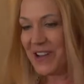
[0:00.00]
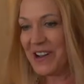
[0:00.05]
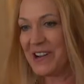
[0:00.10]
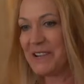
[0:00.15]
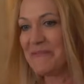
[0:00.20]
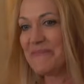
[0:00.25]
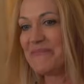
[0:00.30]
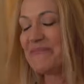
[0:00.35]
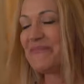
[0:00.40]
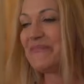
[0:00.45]

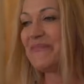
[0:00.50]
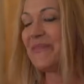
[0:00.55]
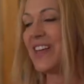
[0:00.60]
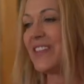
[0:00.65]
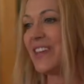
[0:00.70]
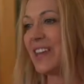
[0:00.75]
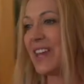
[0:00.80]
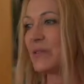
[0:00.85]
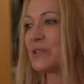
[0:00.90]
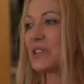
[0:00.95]
Um,
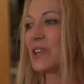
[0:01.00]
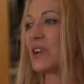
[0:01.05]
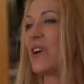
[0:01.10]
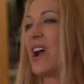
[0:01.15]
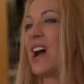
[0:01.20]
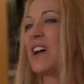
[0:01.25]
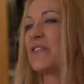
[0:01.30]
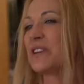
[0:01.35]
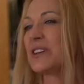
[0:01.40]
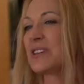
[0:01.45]
and then I was in
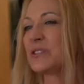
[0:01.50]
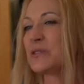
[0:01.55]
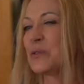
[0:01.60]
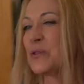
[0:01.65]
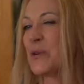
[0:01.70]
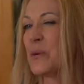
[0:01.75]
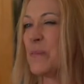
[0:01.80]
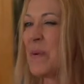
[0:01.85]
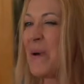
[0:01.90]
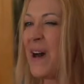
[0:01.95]
graphics
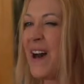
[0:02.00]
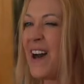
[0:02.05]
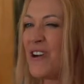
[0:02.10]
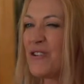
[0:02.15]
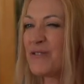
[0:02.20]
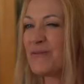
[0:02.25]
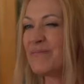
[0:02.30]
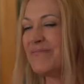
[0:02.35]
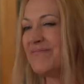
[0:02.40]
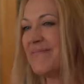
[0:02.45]
for
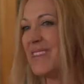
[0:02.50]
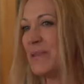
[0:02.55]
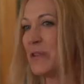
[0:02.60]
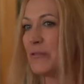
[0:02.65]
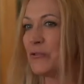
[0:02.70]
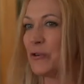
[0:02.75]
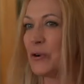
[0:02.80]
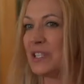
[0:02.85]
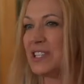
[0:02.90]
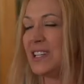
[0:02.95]
about
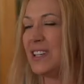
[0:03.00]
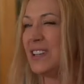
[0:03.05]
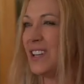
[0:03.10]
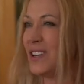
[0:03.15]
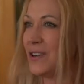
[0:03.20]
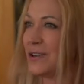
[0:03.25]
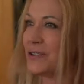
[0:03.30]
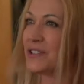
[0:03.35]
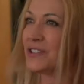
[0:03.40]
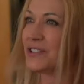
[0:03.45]
maybe 14
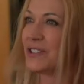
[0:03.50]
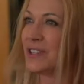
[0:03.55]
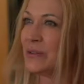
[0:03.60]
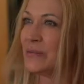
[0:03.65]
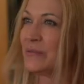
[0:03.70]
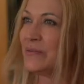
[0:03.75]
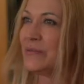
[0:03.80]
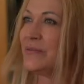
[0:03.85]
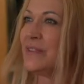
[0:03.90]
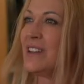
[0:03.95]
years.
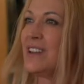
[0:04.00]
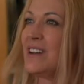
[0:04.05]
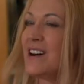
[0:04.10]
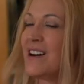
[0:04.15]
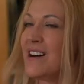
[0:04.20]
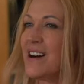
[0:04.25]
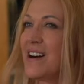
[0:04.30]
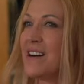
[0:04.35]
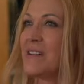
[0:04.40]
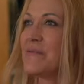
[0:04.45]

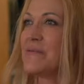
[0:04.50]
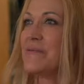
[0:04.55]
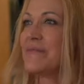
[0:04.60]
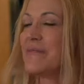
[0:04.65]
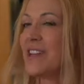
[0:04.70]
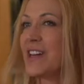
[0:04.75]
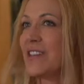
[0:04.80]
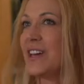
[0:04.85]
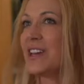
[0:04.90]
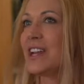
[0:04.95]
Um,
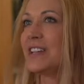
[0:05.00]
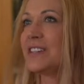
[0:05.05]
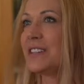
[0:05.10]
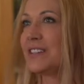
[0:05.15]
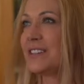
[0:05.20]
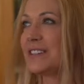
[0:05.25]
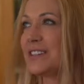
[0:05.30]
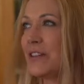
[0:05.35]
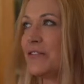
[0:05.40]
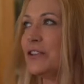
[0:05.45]
and then I
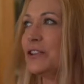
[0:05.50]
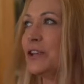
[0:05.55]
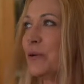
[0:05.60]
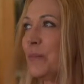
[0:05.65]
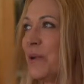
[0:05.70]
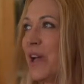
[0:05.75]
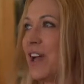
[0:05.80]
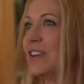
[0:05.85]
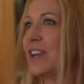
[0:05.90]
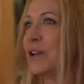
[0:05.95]
did the
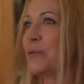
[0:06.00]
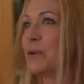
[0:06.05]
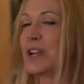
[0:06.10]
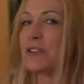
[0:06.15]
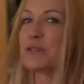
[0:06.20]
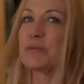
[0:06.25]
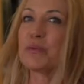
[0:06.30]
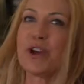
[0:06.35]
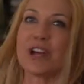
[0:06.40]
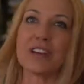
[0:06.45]
seven-year painting when
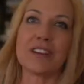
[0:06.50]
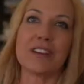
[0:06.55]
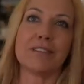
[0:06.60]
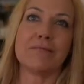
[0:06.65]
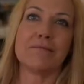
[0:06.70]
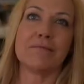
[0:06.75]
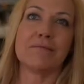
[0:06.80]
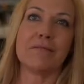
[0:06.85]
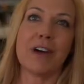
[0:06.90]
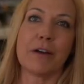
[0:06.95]
I was
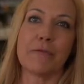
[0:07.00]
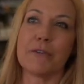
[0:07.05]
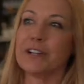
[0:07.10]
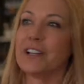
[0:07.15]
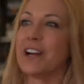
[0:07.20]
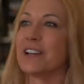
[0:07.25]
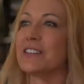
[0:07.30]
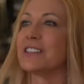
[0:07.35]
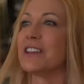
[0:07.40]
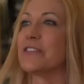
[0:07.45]
pregnant. I
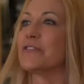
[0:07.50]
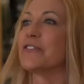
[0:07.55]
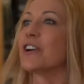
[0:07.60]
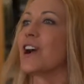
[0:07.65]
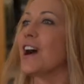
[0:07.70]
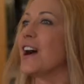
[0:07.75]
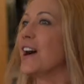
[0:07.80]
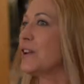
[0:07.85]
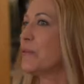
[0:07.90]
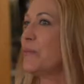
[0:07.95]
realized I
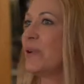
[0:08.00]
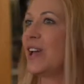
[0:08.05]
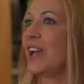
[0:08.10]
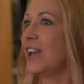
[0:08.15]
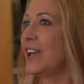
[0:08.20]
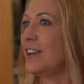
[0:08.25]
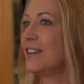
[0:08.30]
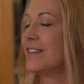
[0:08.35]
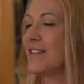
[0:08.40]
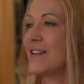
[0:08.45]
forgot how to
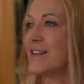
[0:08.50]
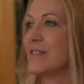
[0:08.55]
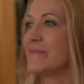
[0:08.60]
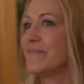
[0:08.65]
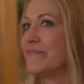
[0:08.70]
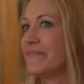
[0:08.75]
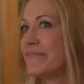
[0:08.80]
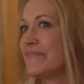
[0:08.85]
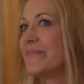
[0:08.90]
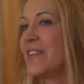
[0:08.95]
paint
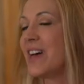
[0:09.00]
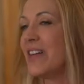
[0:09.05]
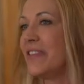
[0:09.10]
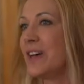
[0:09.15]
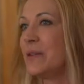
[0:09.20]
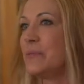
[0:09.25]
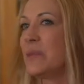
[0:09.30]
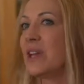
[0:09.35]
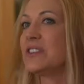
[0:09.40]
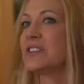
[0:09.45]
um,
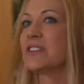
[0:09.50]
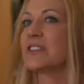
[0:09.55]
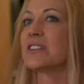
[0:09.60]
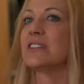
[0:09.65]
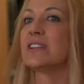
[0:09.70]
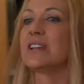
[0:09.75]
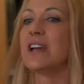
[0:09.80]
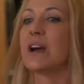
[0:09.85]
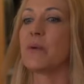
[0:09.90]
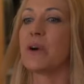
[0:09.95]
and then
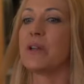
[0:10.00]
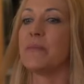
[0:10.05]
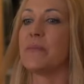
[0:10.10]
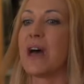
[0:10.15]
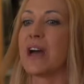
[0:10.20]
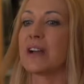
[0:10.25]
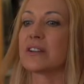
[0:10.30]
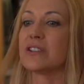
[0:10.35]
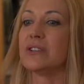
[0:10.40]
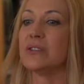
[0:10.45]
basically I went
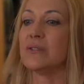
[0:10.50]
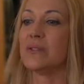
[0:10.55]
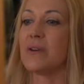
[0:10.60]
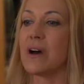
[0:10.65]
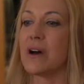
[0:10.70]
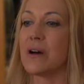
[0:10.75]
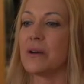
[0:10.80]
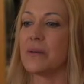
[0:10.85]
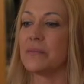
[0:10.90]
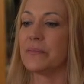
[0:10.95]
back to
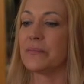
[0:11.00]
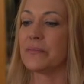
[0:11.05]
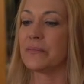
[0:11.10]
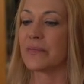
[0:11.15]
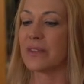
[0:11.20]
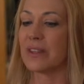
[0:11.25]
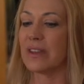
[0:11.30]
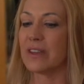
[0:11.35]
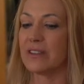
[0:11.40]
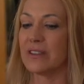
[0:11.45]
um,
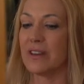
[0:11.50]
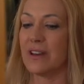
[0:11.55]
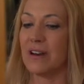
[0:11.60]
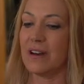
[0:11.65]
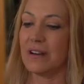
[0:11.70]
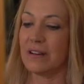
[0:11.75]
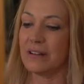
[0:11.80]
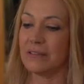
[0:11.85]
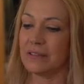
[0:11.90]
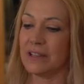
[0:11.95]

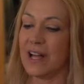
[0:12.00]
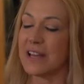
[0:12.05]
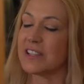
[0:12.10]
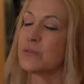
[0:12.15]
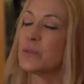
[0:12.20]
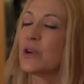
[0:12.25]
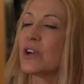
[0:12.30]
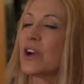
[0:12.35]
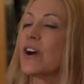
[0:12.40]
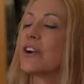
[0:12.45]
the
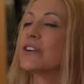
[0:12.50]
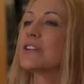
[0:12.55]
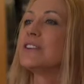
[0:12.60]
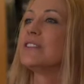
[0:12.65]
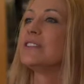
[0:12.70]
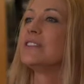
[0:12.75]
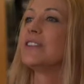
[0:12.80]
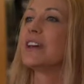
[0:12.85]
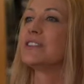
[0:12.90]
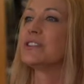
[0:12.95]
Glastonbury Art
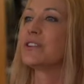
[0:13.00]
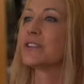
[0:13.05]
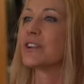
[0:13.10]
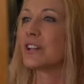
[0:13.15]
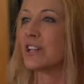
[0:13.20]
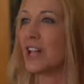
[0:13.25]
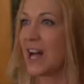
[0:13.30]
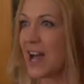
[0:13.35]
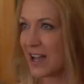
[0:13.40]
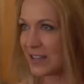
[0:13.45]
Guild and I took
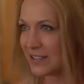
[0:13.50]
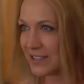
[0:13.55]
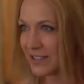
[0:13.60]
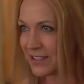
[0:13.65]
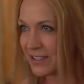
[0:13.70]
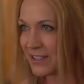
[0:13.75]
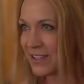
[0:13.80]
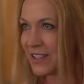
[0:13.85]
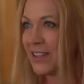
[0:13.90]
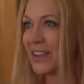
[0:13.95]
a
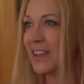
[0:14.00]
class.